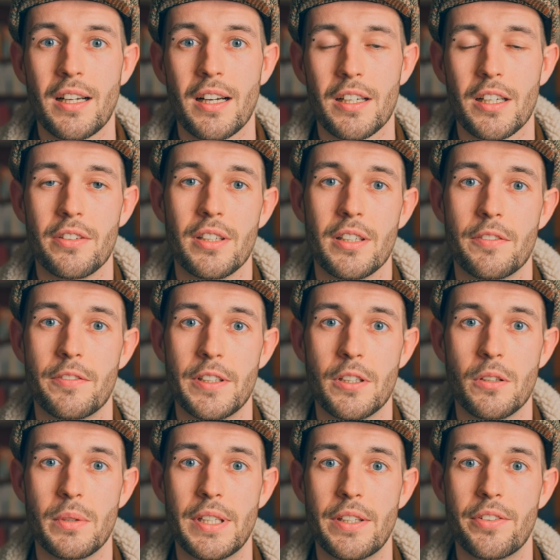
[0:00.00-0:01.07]
I currently
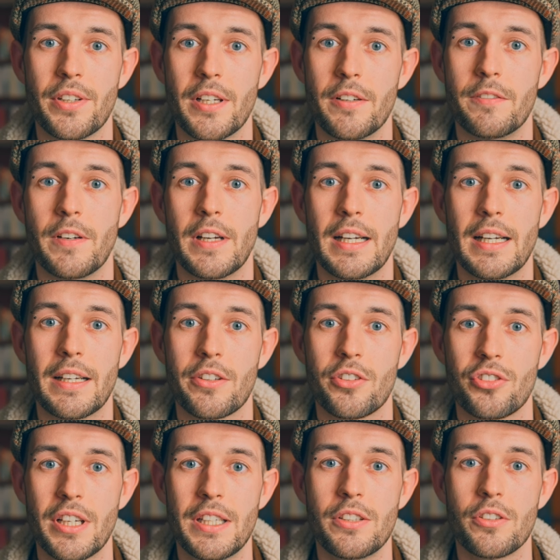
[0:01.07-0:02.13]
feel is a fair
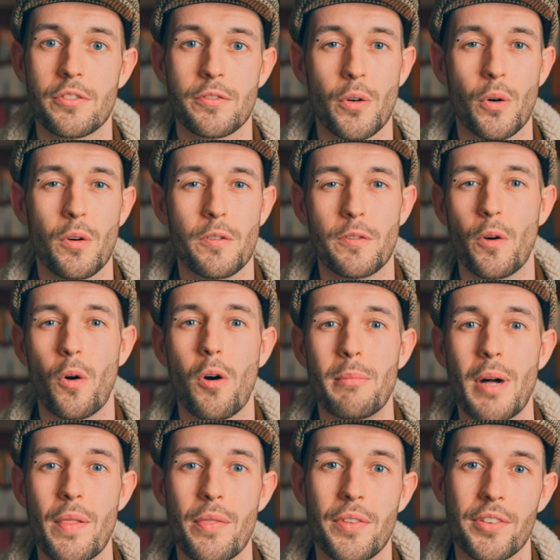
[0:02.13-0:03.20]
exchange for four
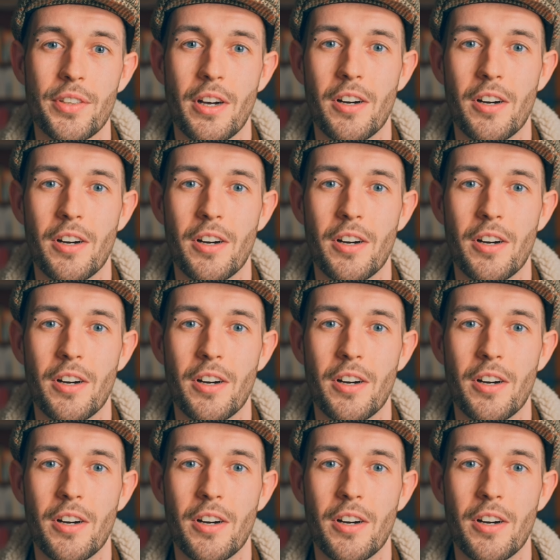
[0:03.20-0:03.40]
months